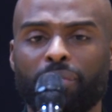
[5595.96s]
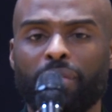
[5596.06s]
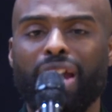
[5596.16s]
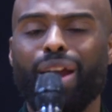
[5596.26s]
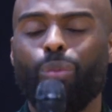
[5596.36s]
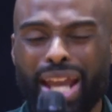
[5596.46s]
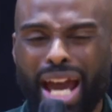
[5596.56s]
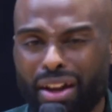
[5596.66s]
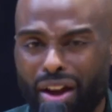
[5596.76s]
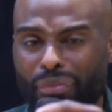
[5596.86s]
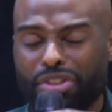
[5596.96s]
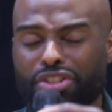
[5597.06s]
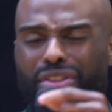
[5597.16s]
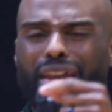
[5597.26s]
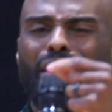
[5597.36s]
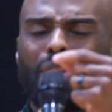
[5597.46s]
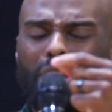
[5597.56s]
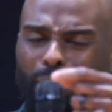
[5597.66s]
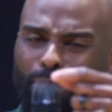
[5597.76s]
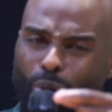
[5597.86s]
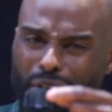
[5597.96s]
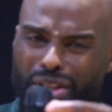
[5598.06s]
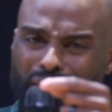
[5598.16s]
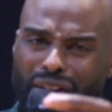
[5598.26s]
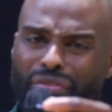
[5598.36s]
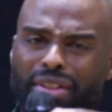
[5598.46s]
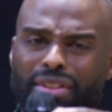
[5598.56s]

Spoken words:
And we got to understand the importance of it.